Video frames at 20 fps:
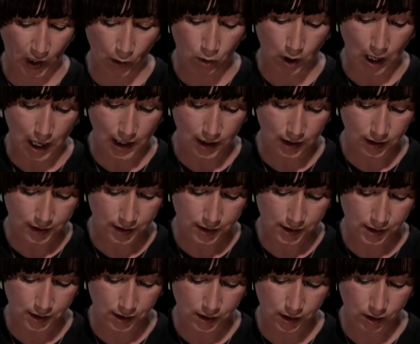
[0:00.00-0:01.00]
Well,
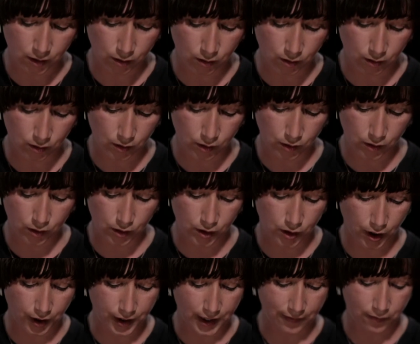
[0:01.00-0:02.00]
artists who
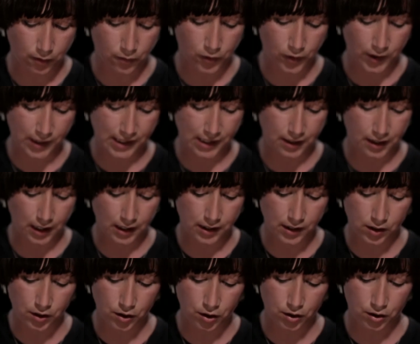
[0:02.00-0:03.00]
don't have a voice in the
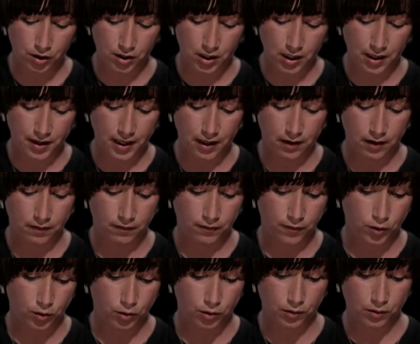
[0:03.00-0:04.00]
institution are
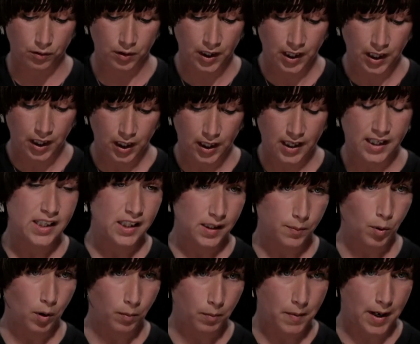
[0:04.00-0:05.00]
therefore, it's
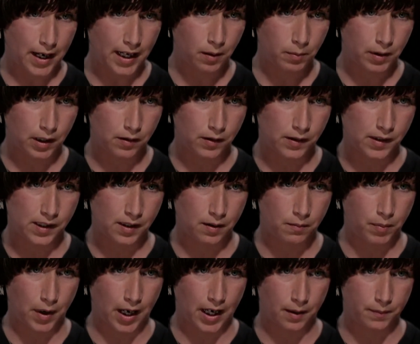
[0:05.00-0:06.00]
problematic because
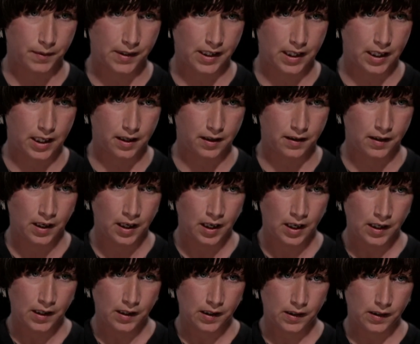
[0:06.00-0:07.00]
perhaps they're
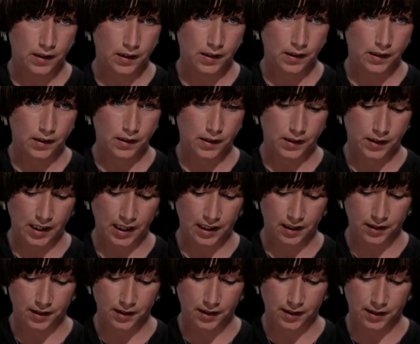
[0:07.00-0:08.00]
seen
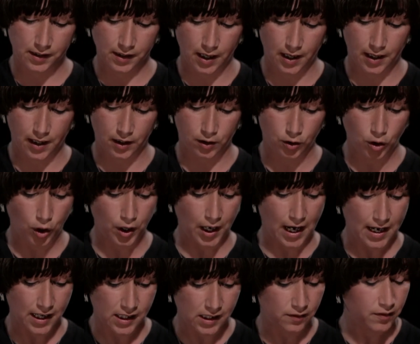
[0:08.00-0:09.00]
as not
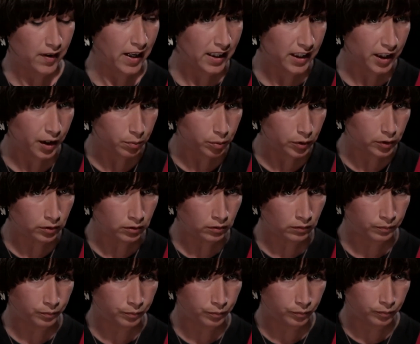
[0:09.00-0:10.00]
as valuable,
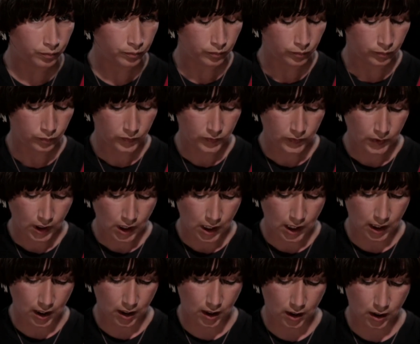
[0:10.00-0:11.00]

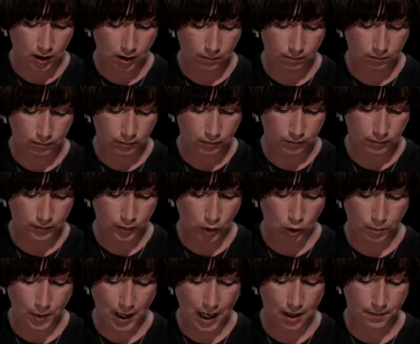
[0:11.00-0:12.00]

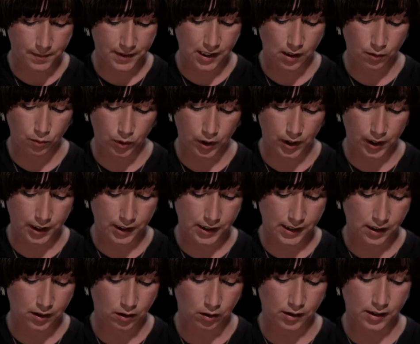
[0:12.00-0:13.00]
or perhaps their
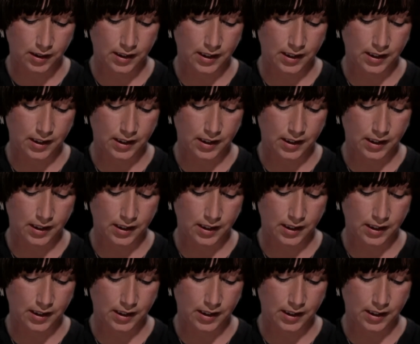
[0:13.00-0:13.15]
works are not